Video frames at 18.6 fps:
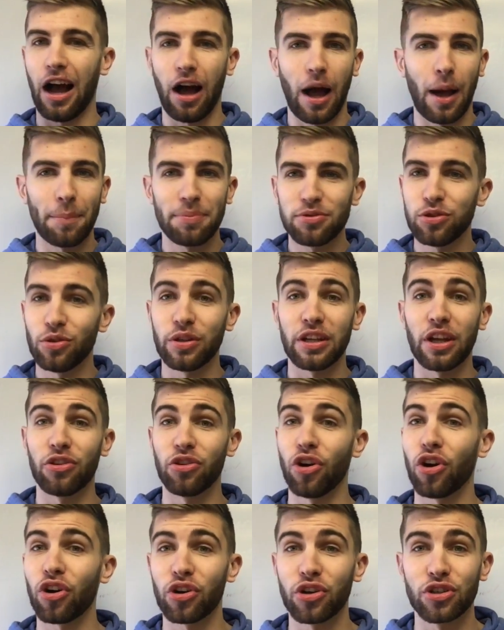absolutely are
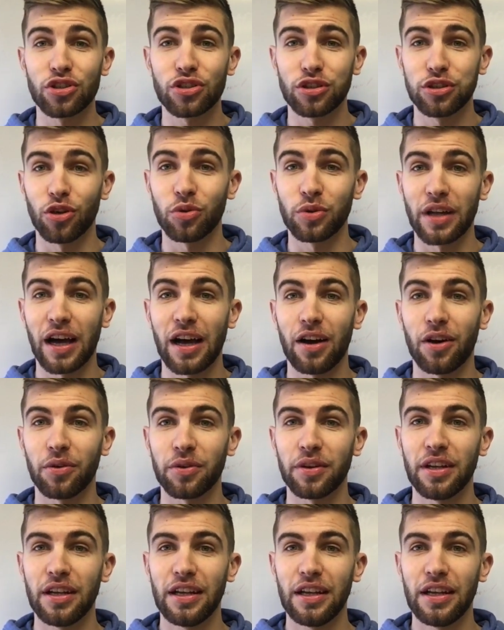not going to slow down